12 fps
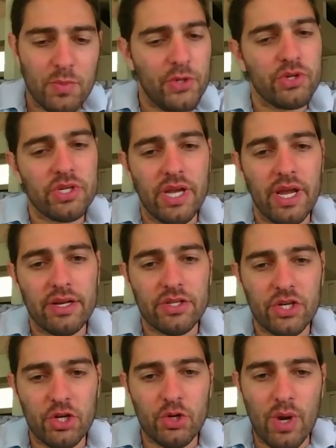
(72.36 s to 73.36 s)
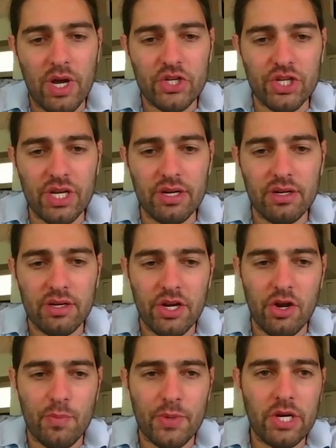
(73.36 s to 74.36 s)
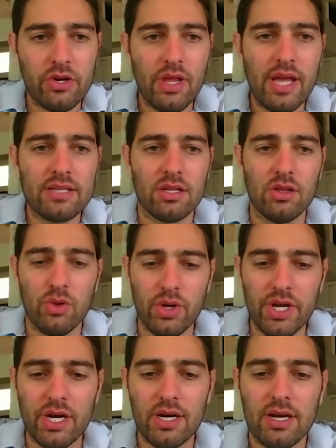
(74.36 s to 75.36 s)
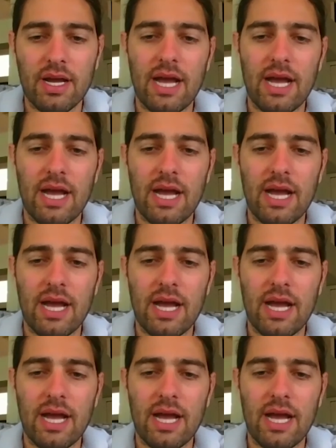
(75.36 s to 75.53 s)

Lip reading: interesting. And it's a good question. Particularly as a lawyer,